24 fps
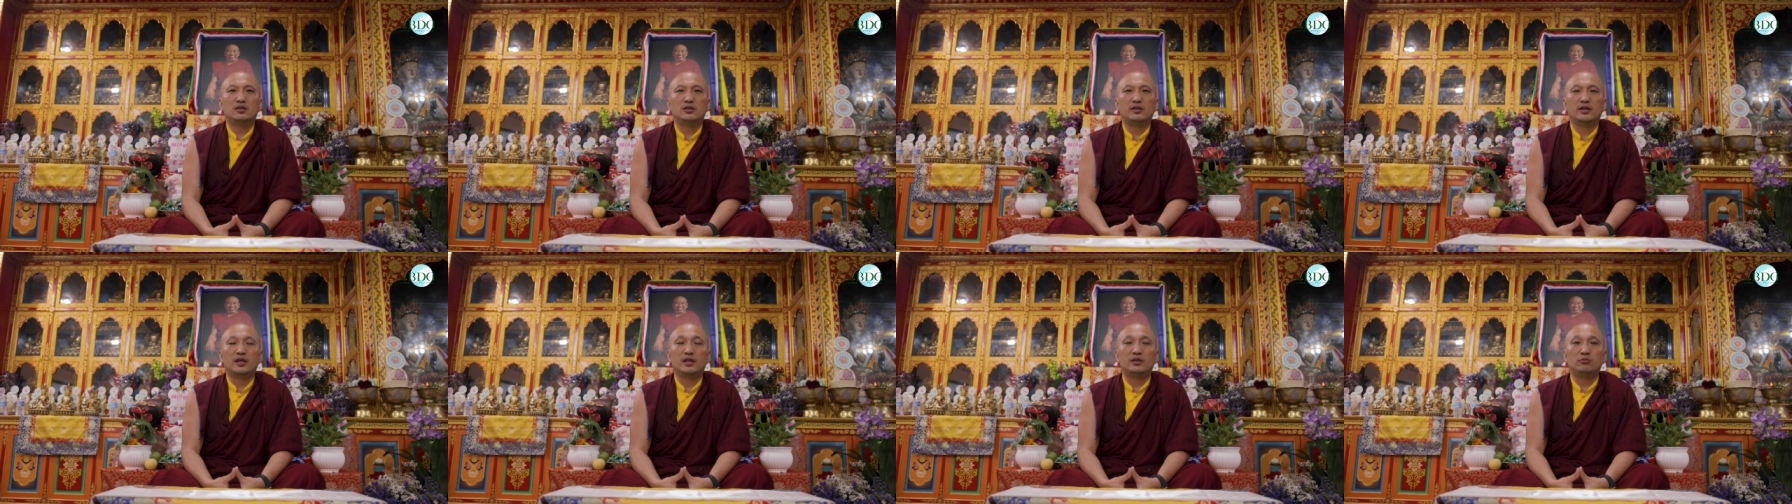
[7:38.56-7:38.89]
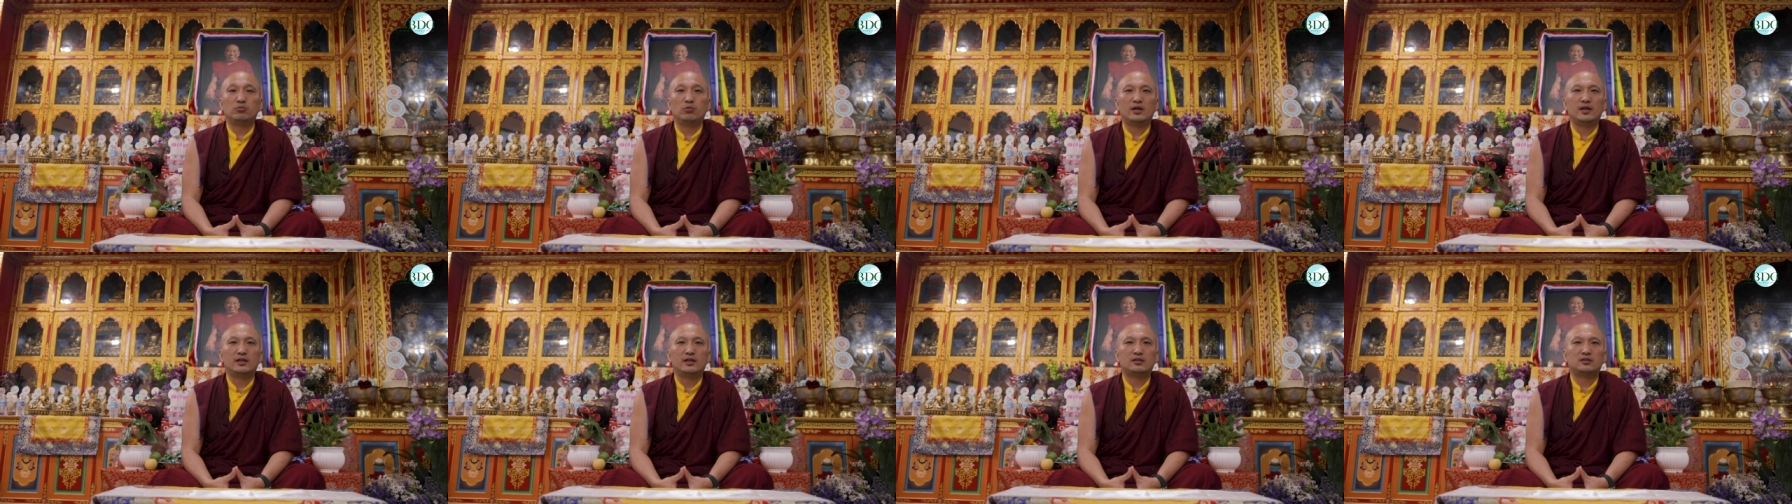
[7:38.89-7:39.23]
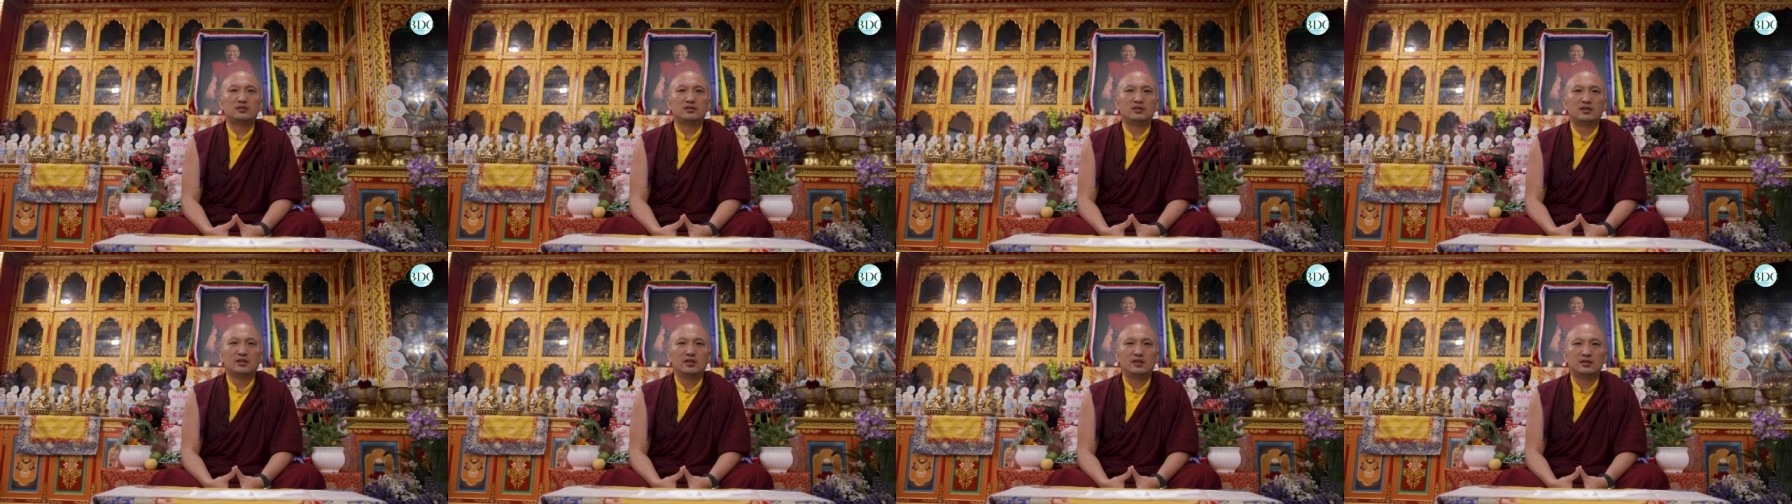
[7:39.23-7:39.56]

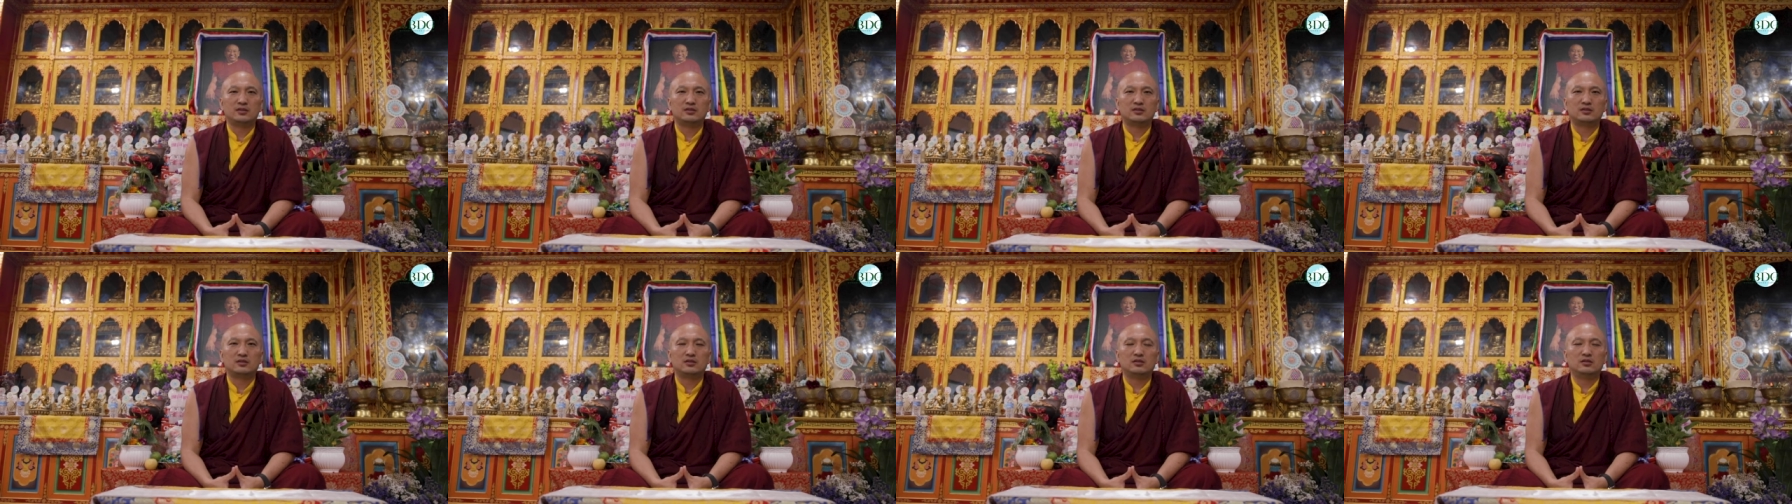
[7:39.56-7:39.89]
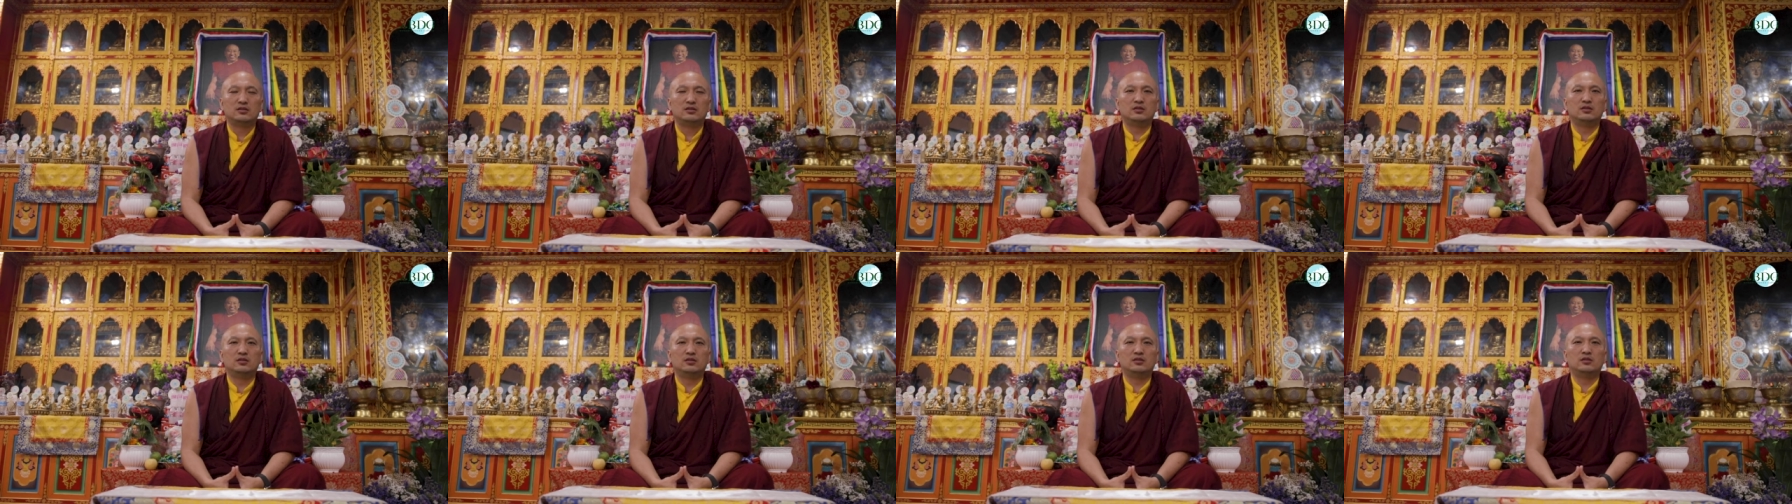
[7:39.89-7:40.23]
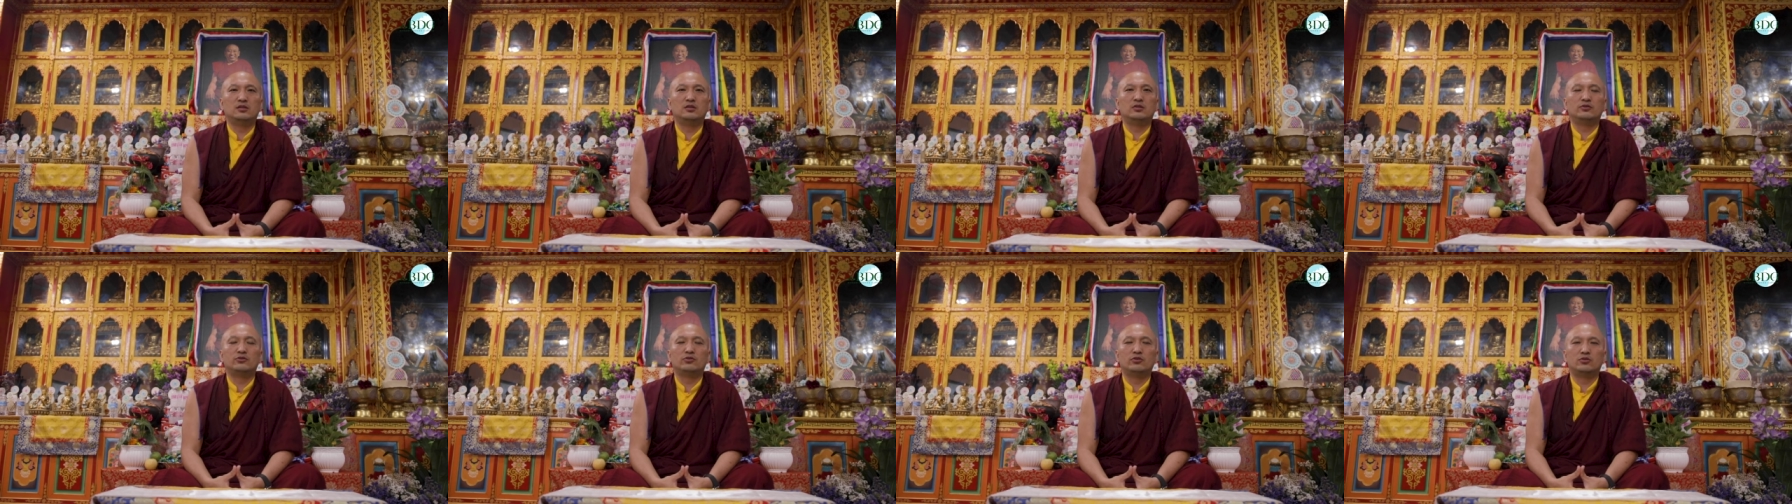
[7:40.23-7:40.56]
advised us
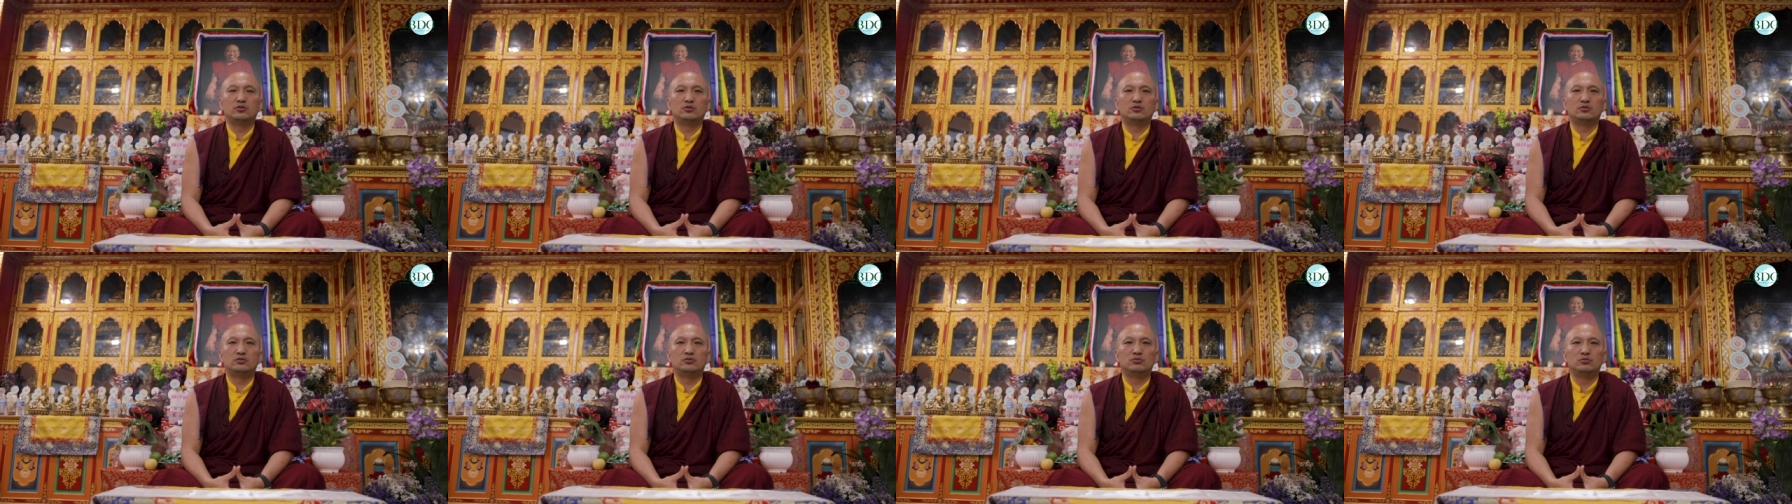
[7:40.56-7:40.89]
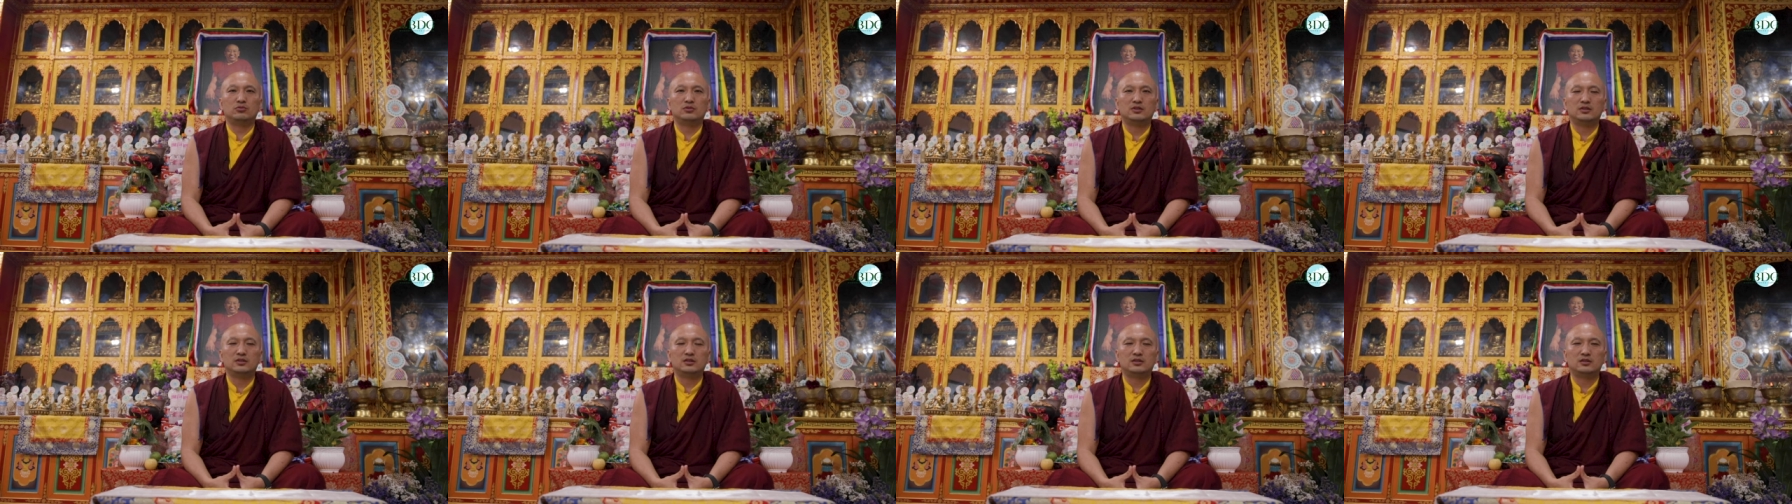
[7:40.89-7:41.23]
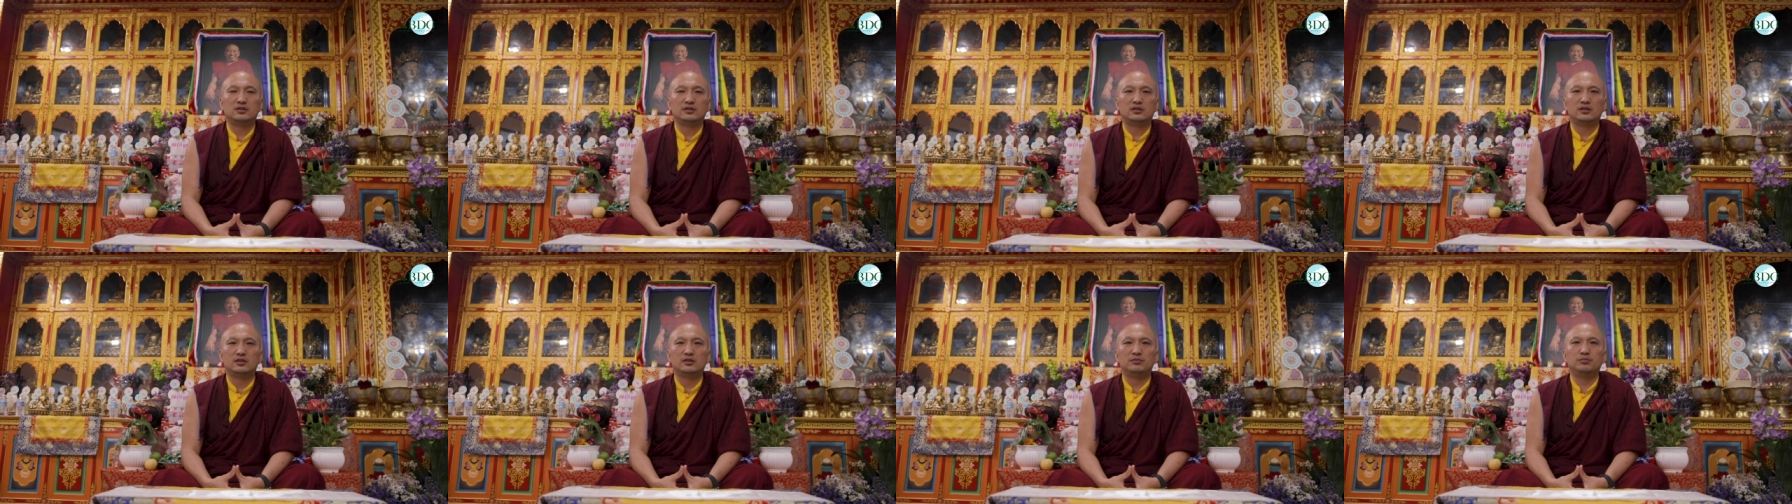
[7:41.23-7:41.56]
not to
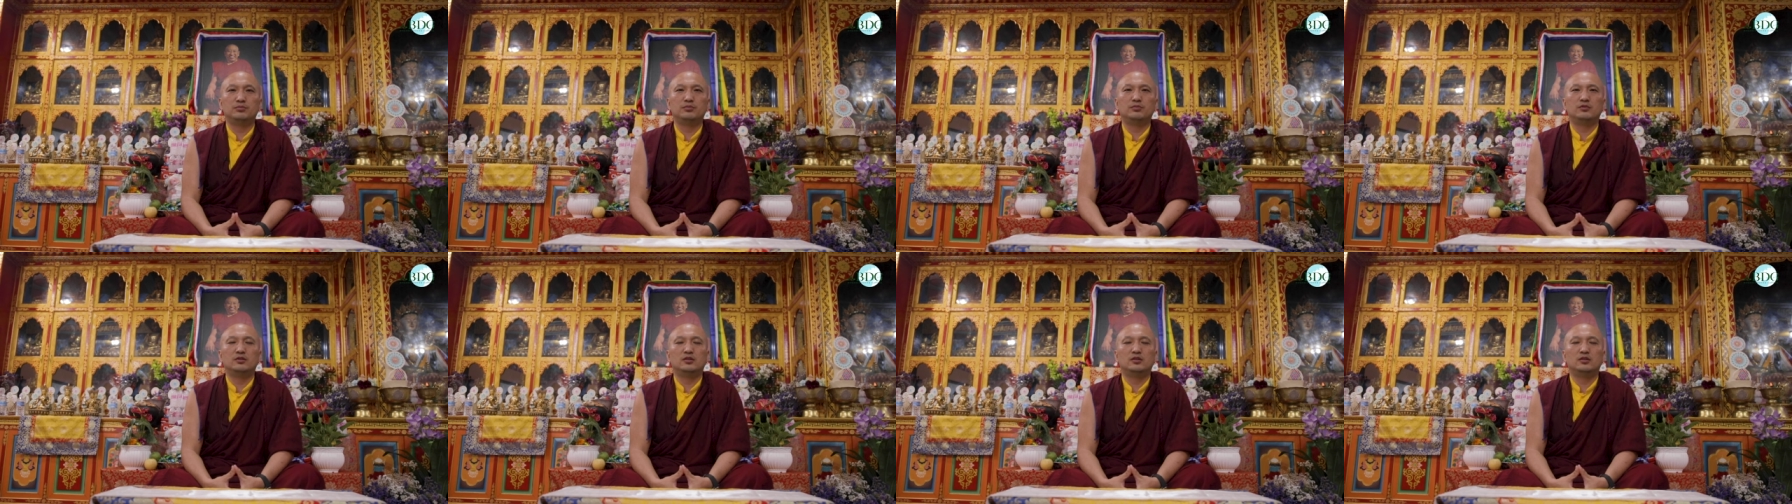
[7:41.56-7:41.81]
disturb,